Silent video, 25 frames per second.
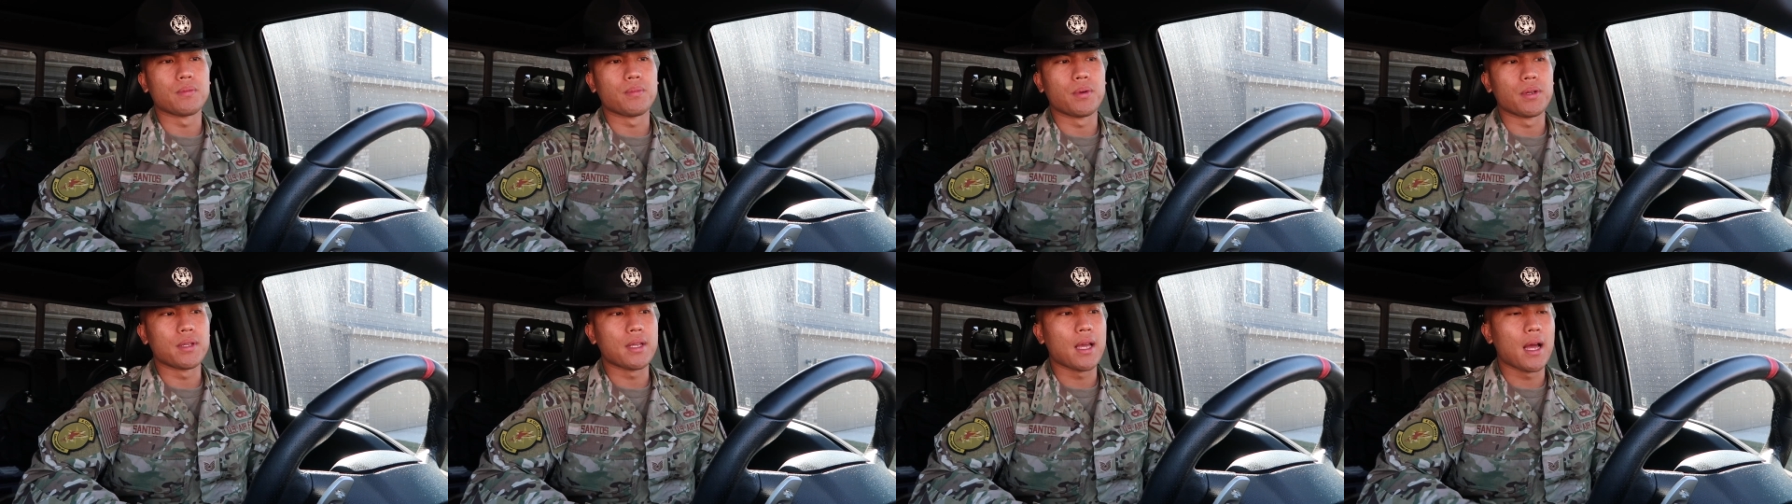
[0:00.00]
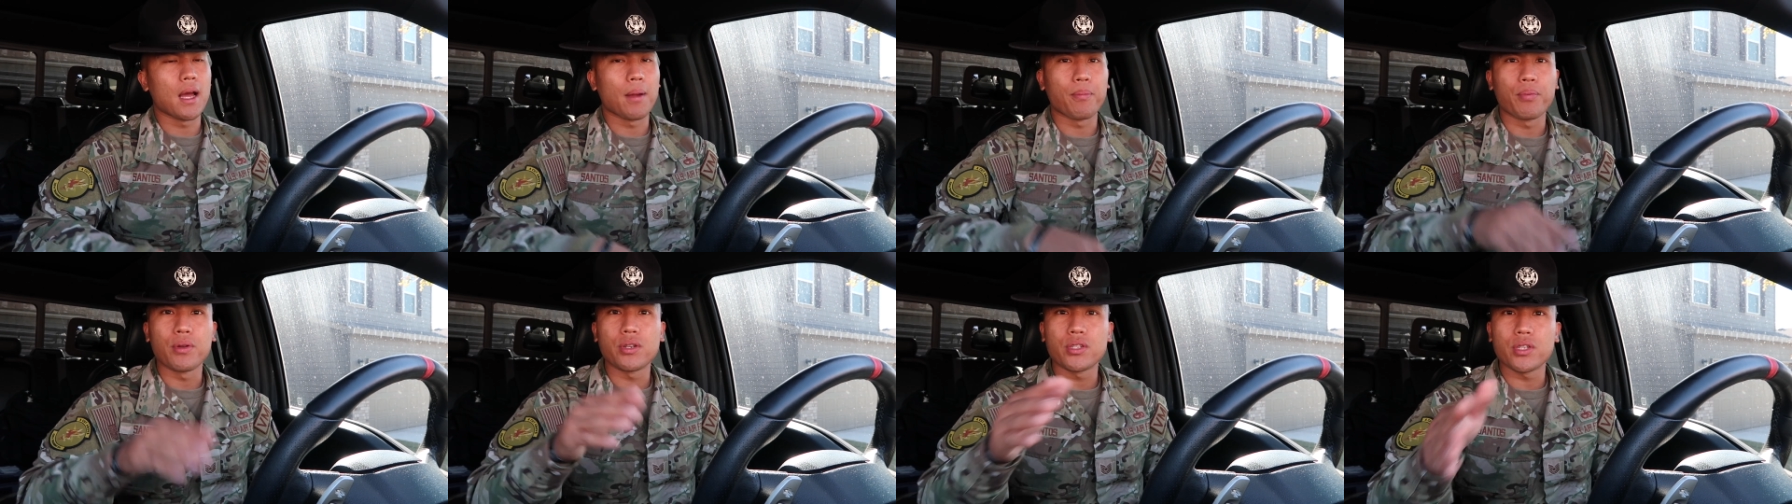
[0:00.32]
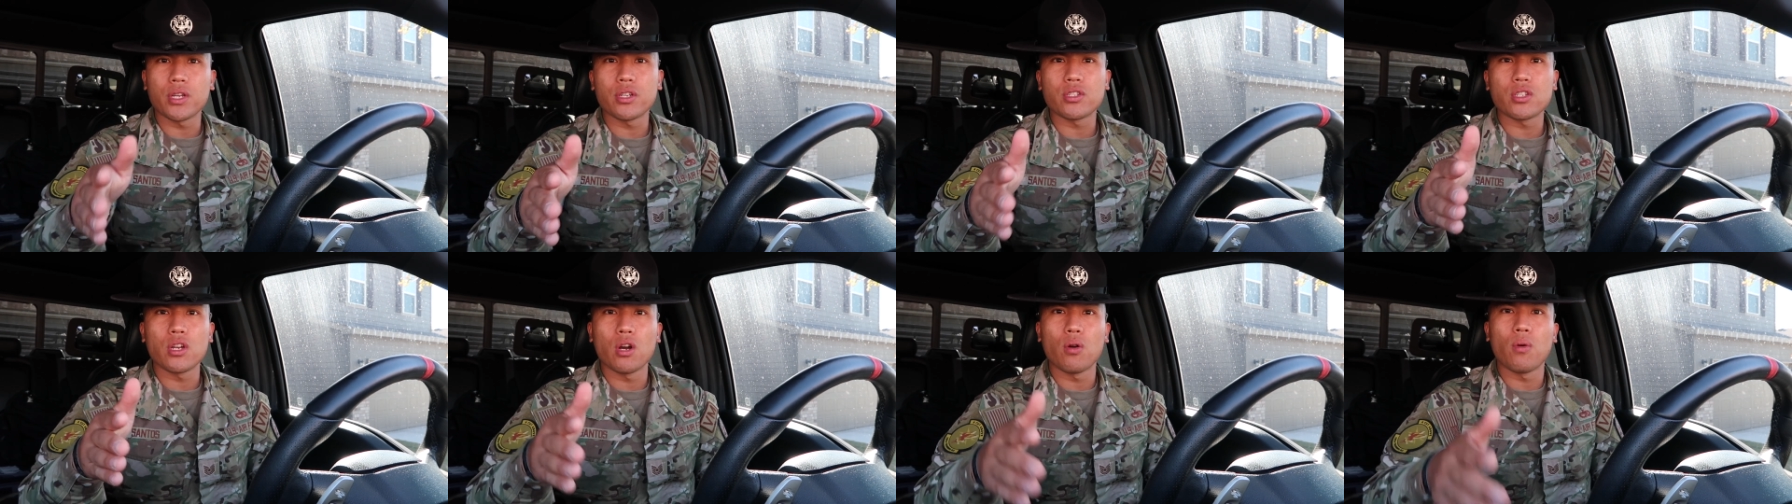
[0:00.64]
But yeah, I
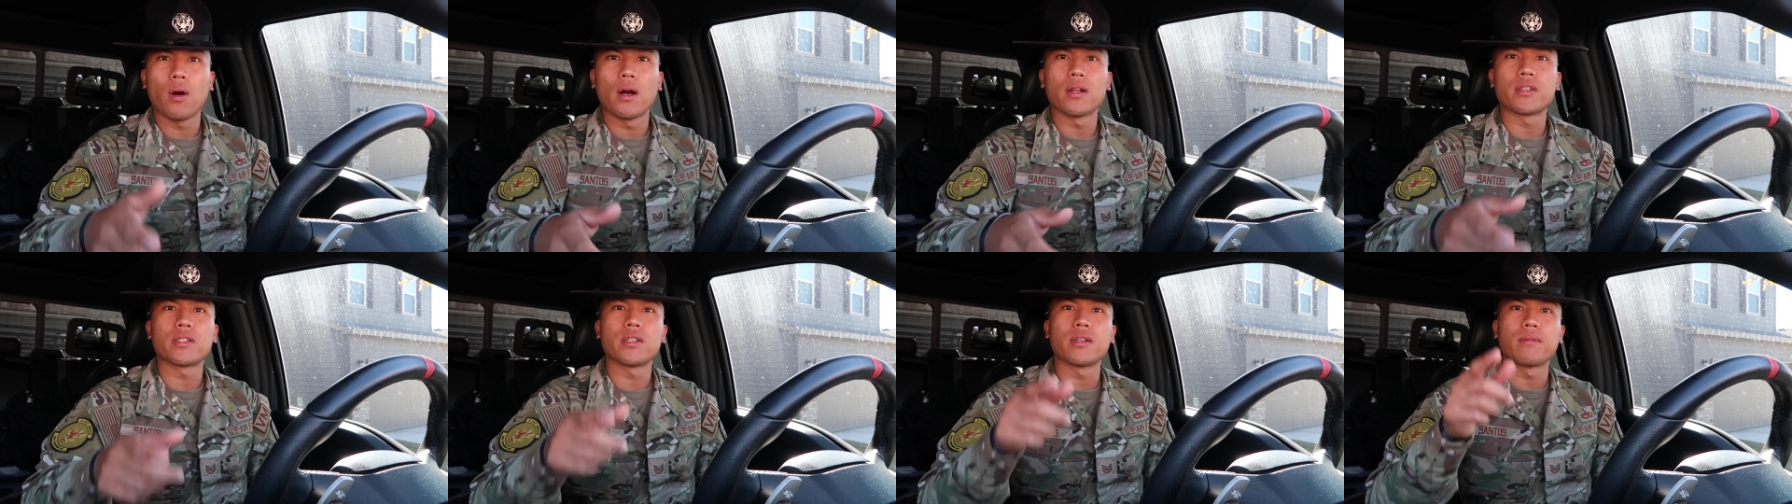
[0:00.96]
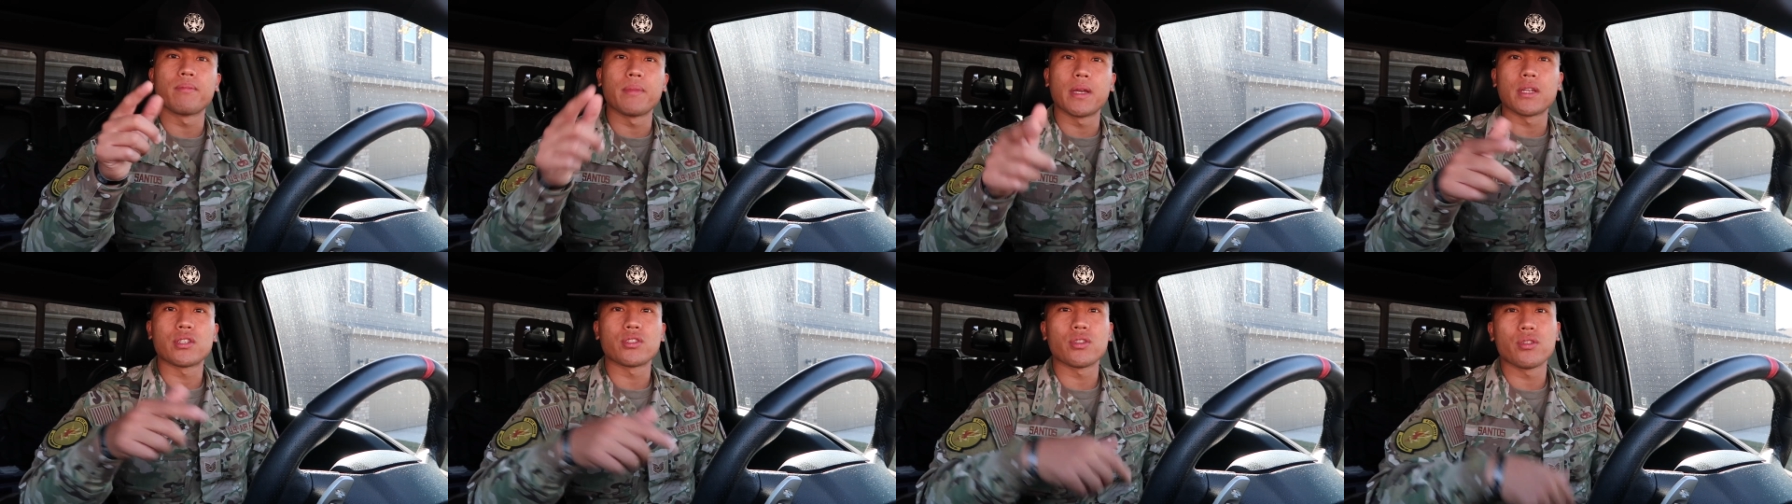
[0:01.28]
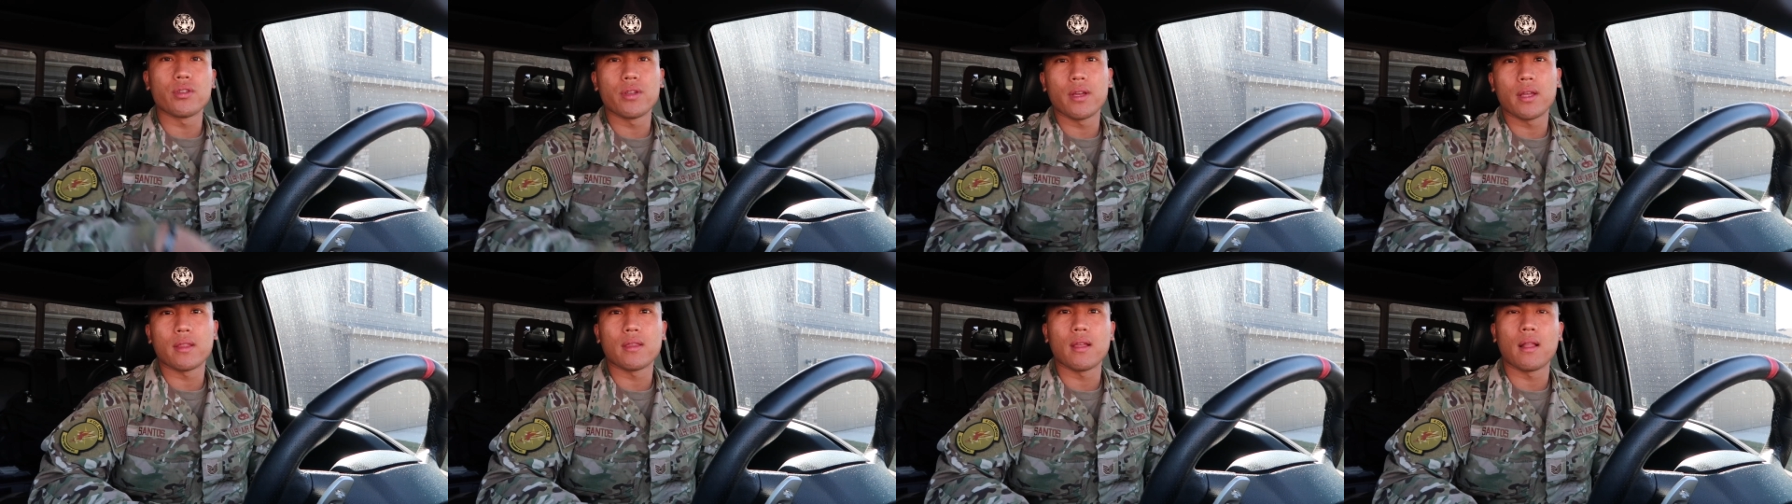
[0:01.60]
appreciate y'all watching. Make sure
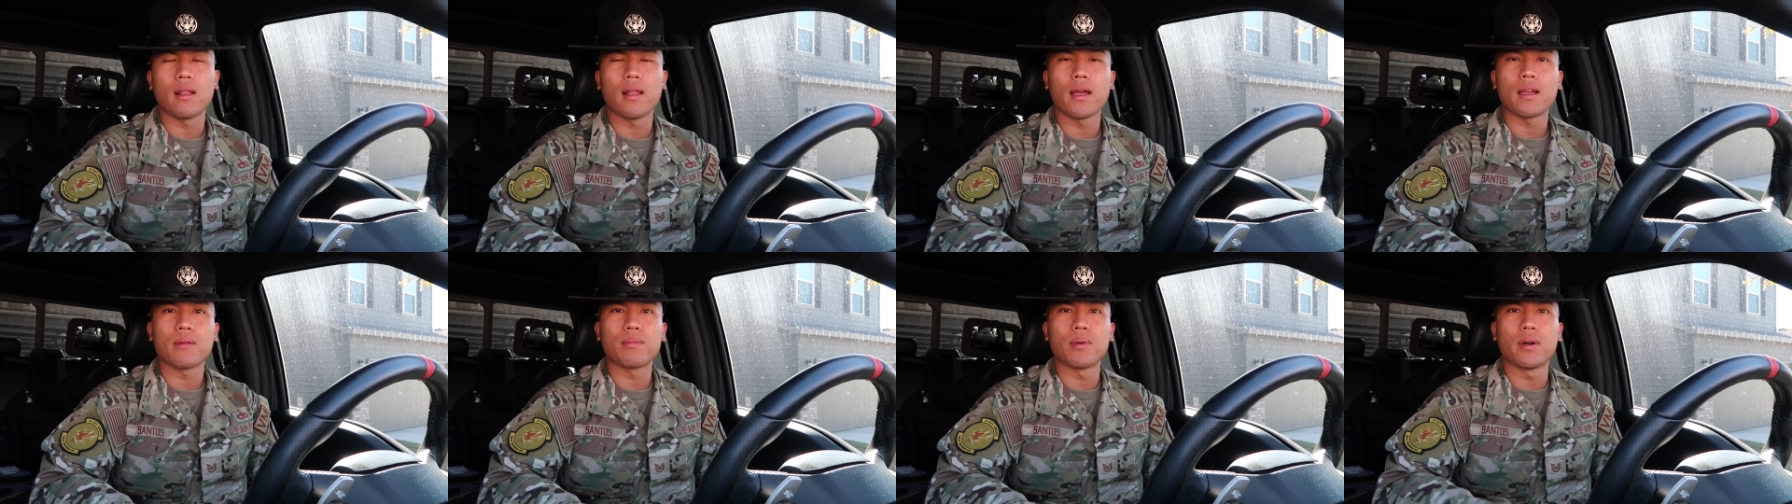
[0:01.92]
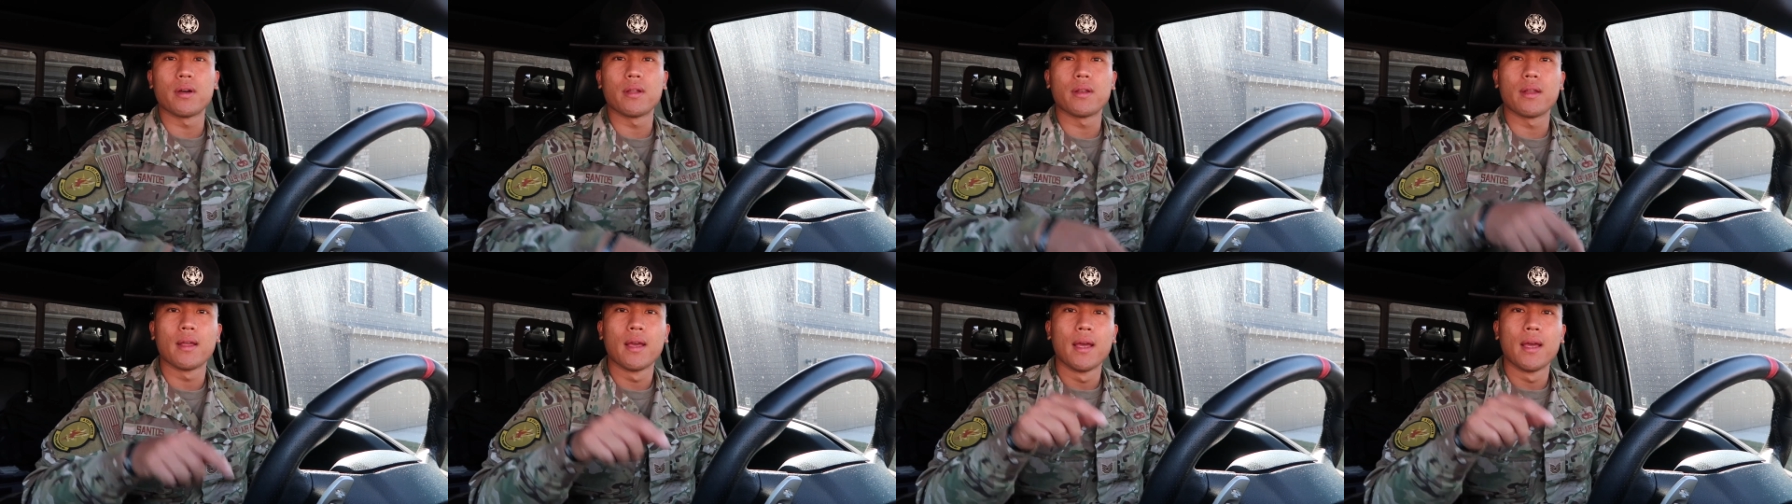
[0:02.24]
you hit that like button,